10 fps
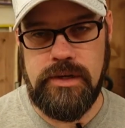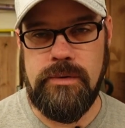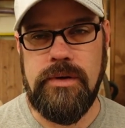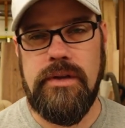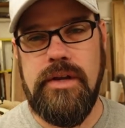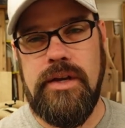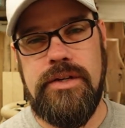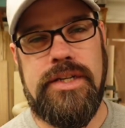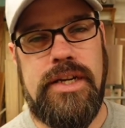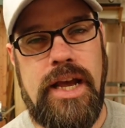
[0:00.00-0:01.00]
so
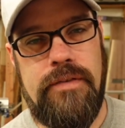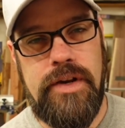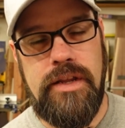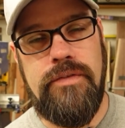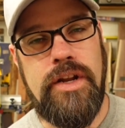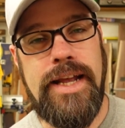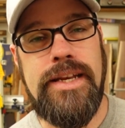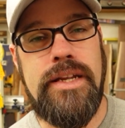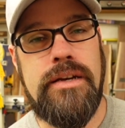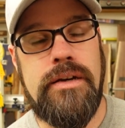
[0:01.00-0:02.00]
just to kind of give you an
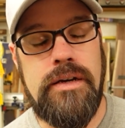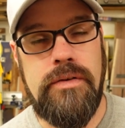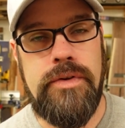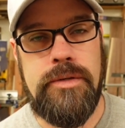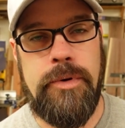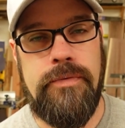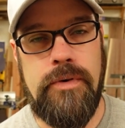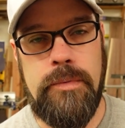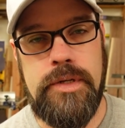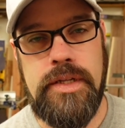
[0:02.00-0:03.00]
idea of its
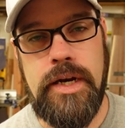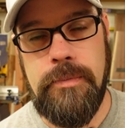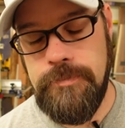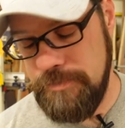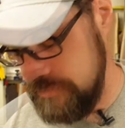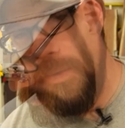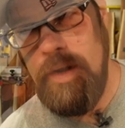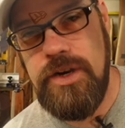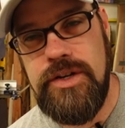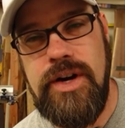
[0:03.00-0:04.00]
performance there. Well, I
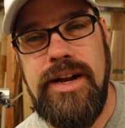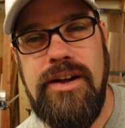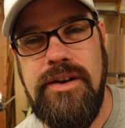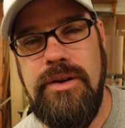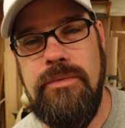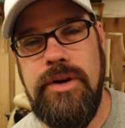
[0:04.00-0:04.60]
wanted to try it on a